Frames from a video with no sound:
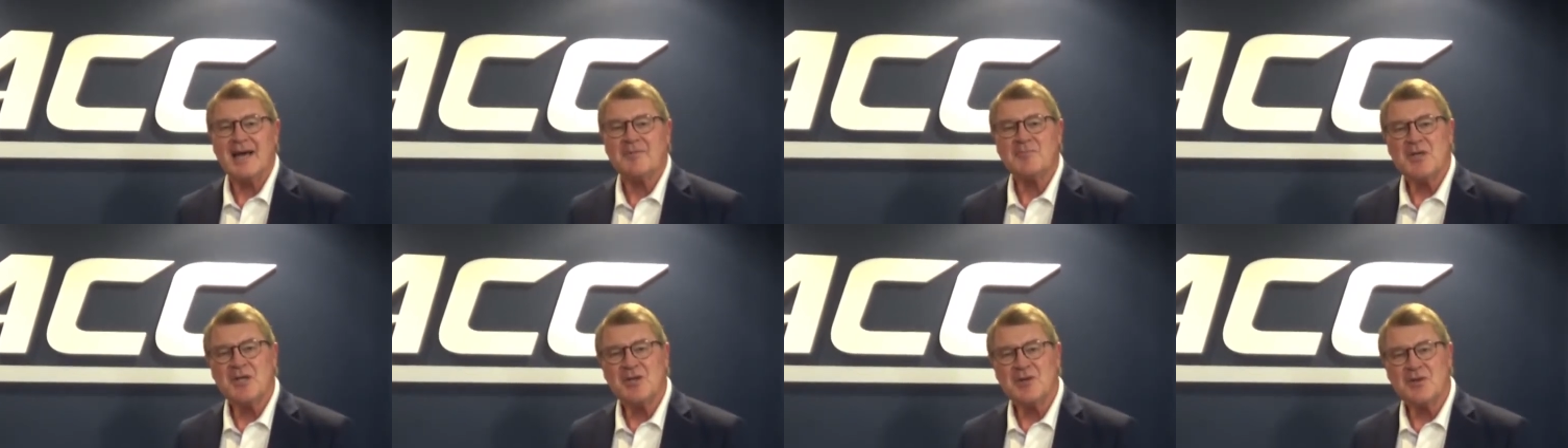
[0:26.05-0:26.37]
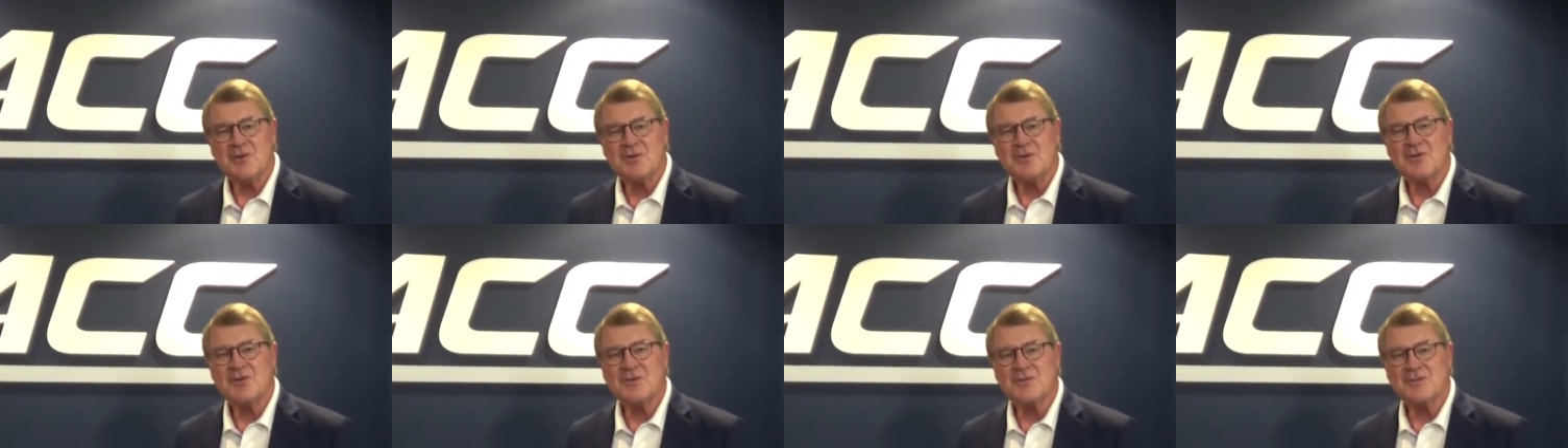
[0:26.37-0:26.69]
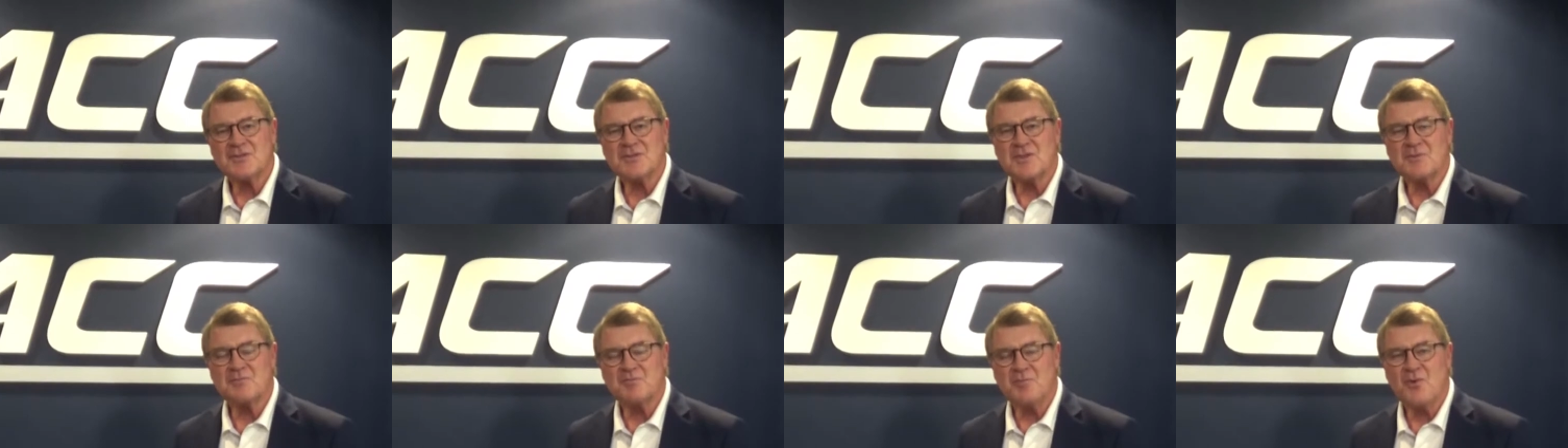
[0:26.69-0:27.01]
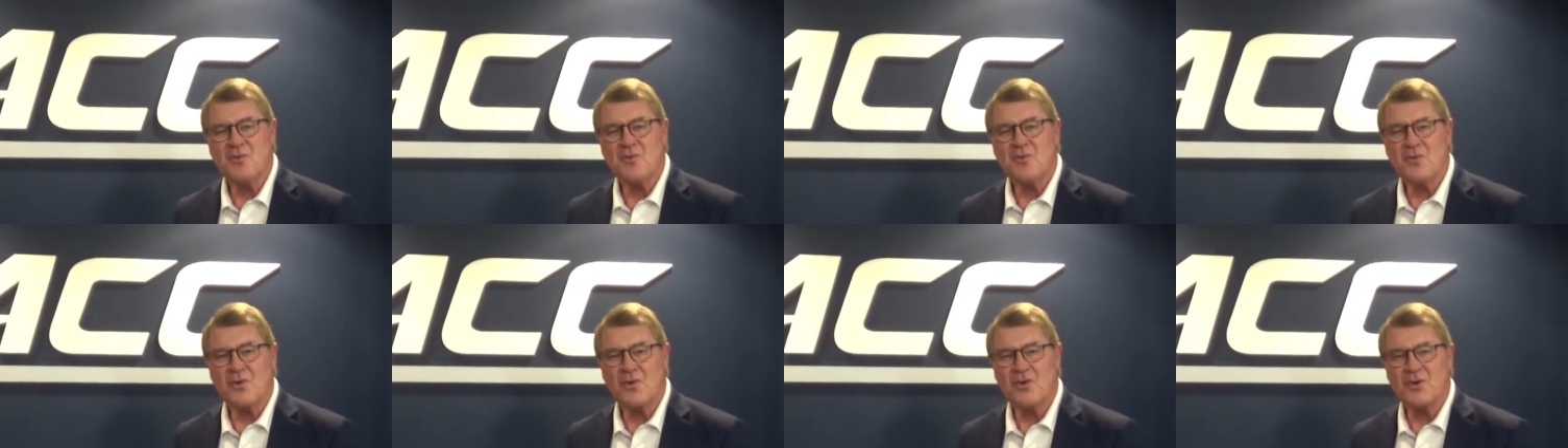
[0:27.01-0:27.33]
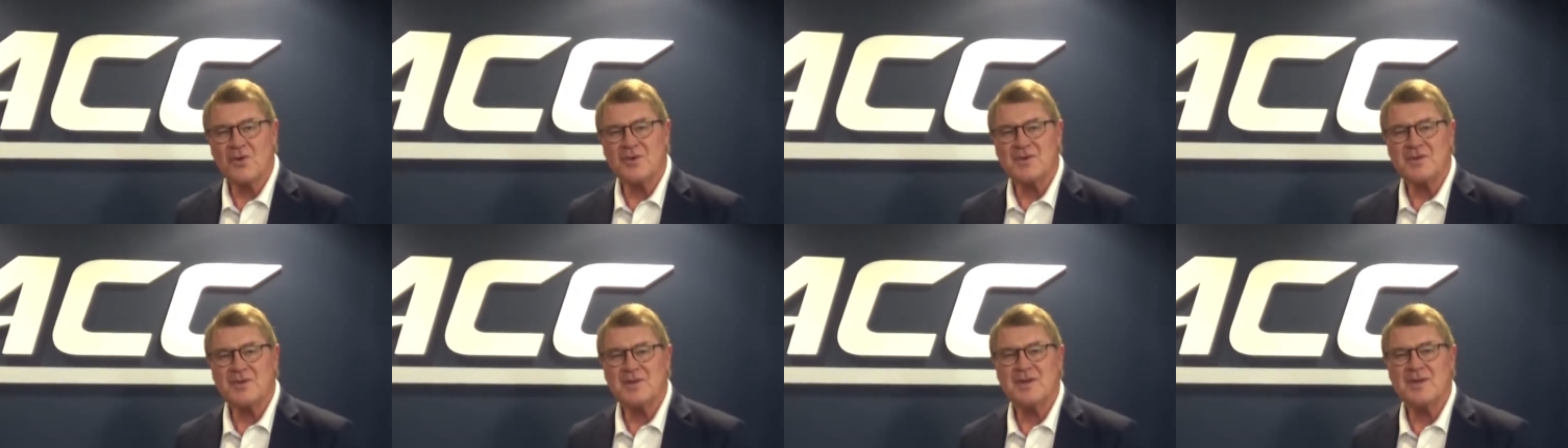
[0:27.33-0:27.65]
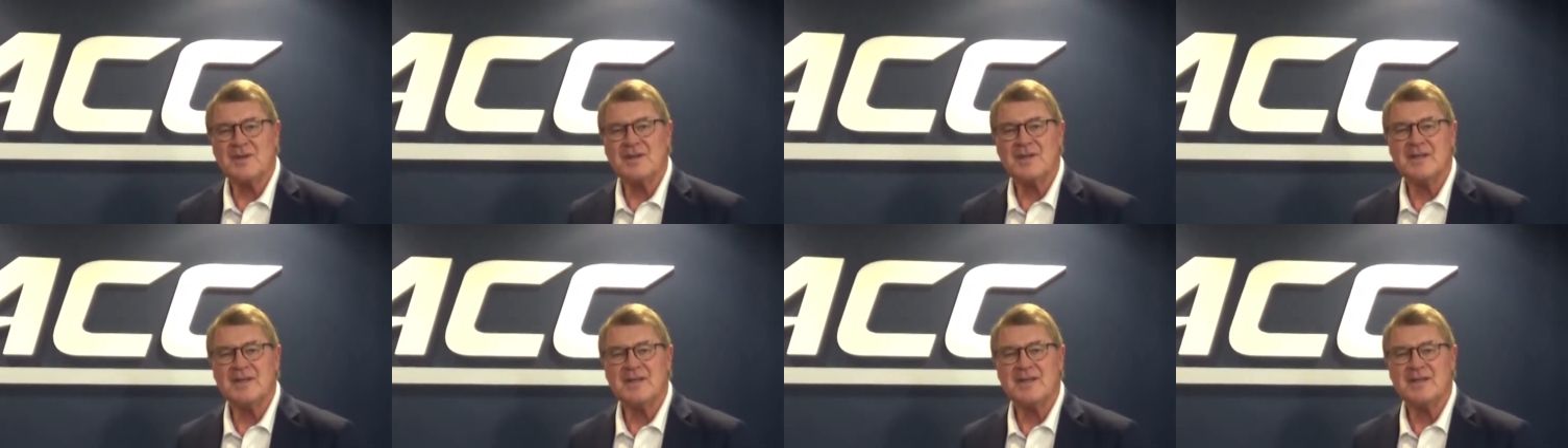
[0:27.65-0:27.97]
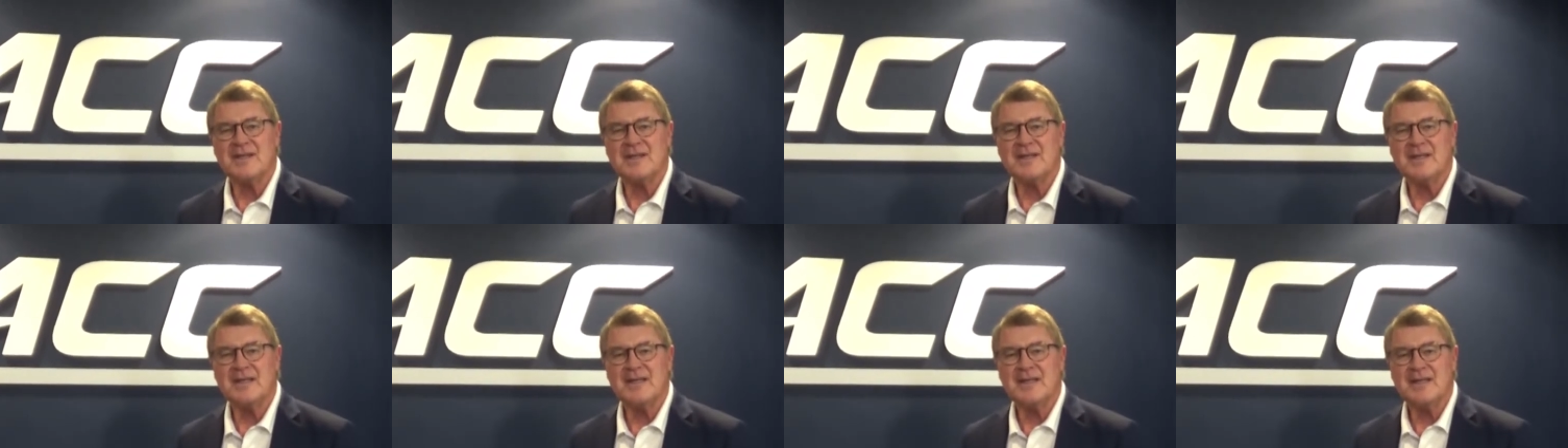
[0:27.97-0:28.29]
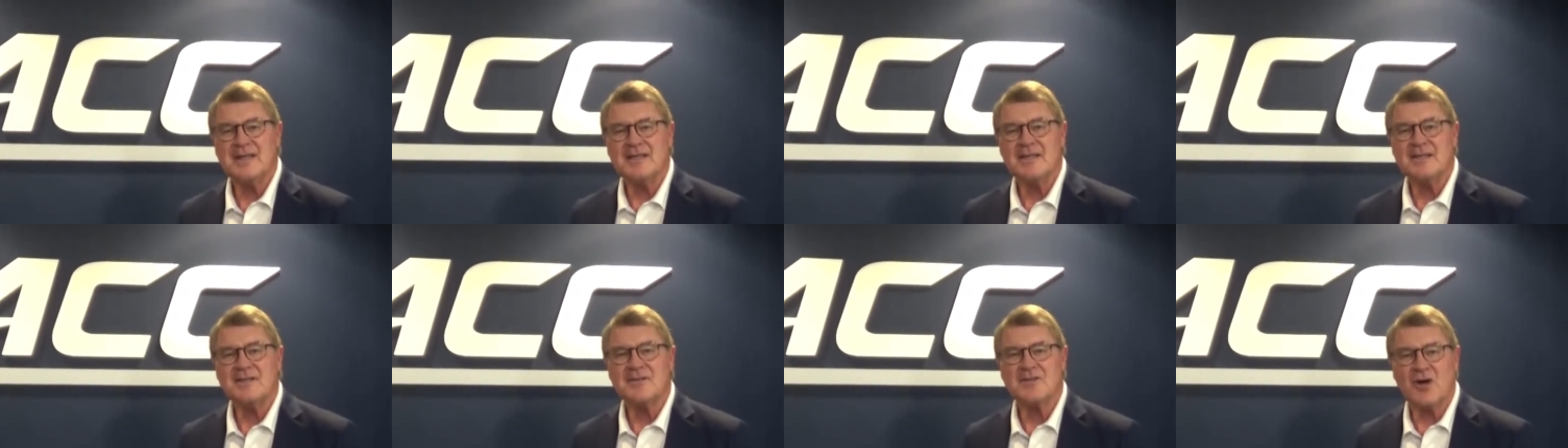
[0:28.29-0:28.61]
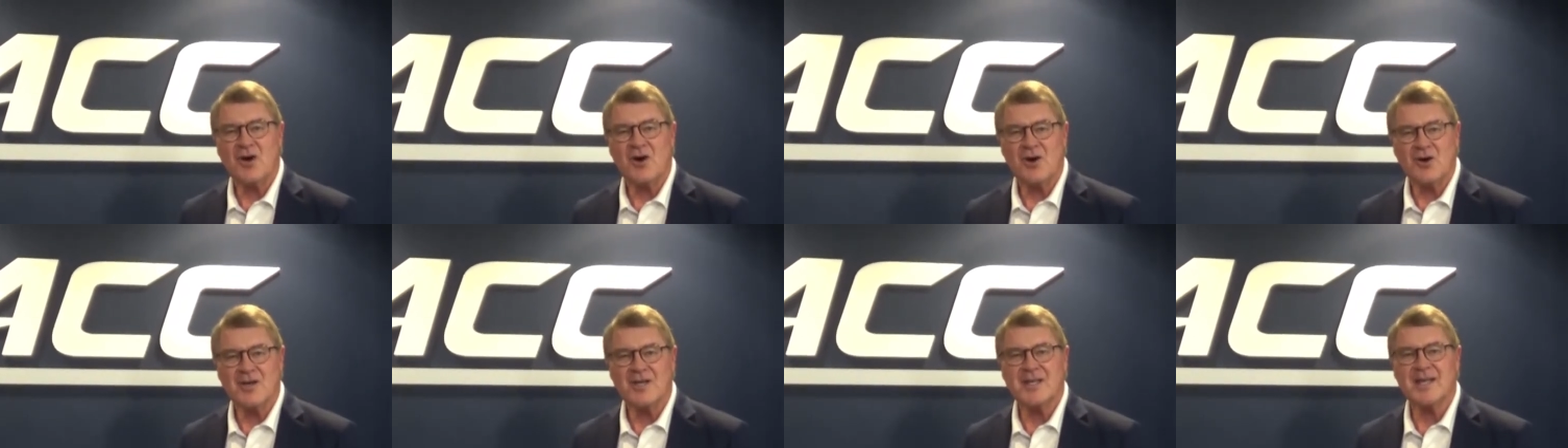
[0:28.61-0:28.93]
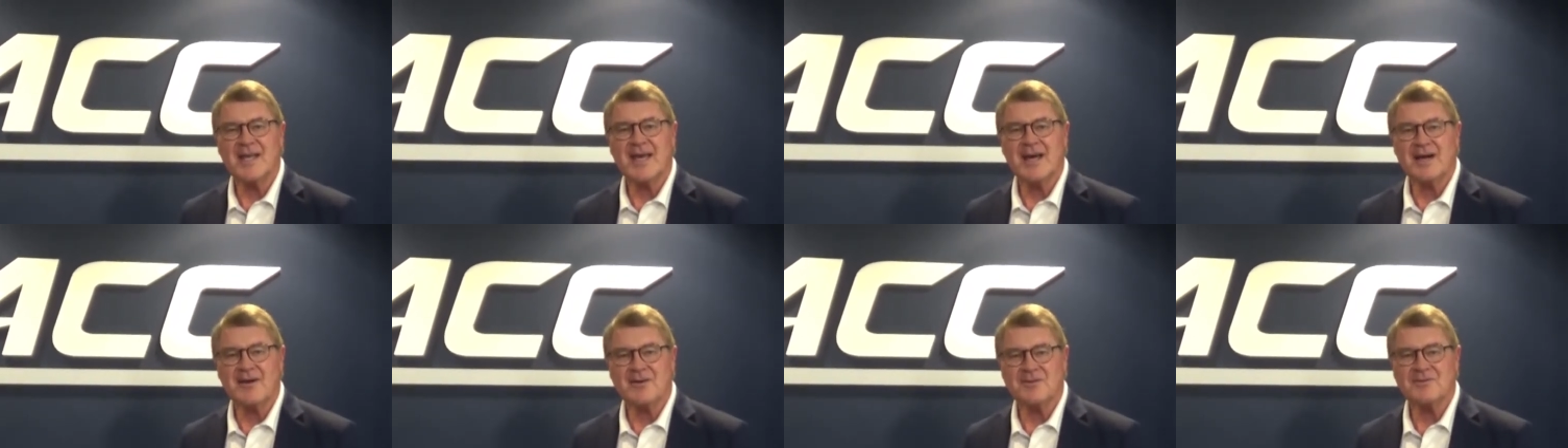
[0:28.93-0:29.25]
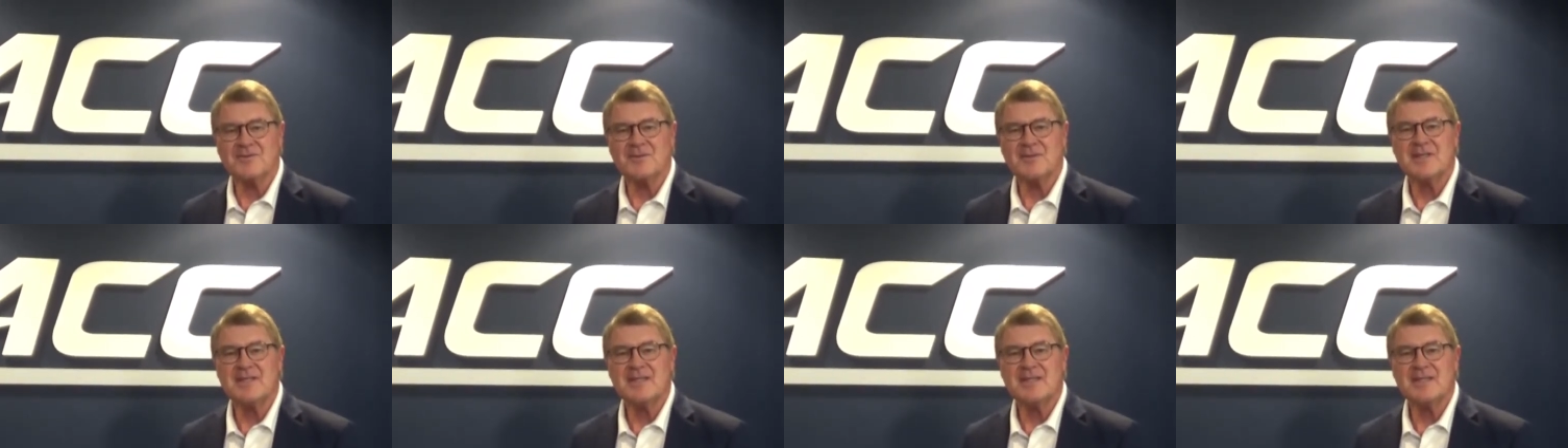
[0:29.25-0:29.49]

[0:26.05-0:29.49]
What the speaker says: I'm here to support Talk It Out.